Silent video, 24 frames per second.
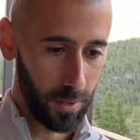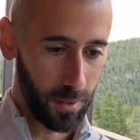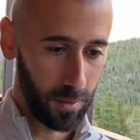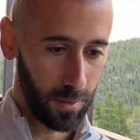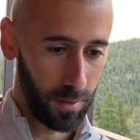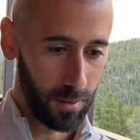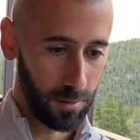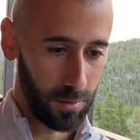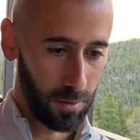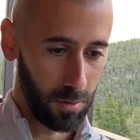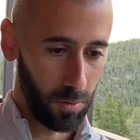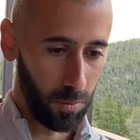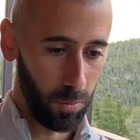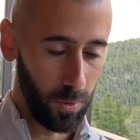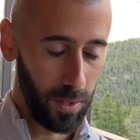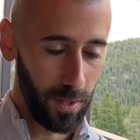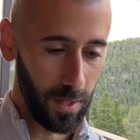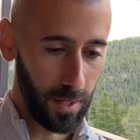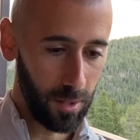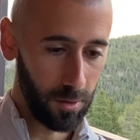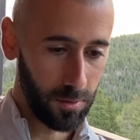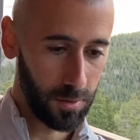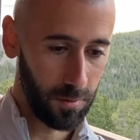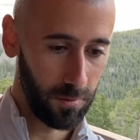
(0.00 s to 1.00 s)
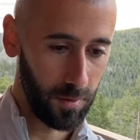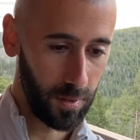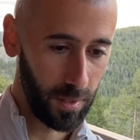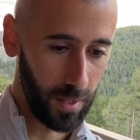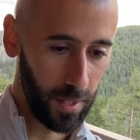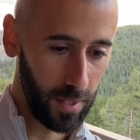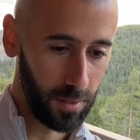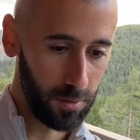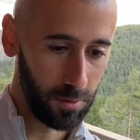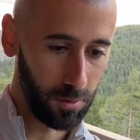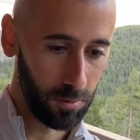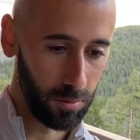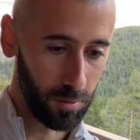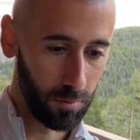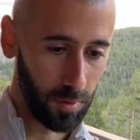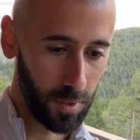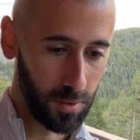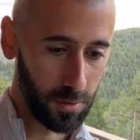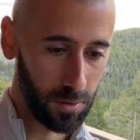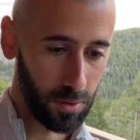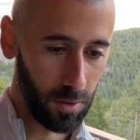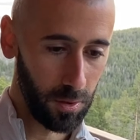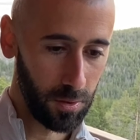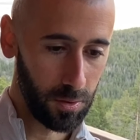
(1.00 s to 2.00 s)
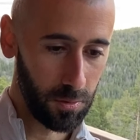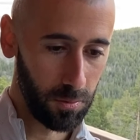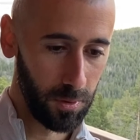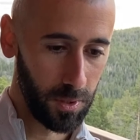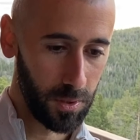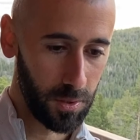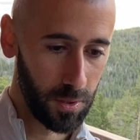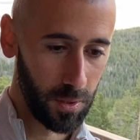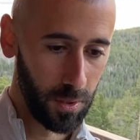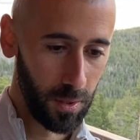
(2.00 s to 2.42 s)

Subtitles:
into the wee hours of the night doing research, which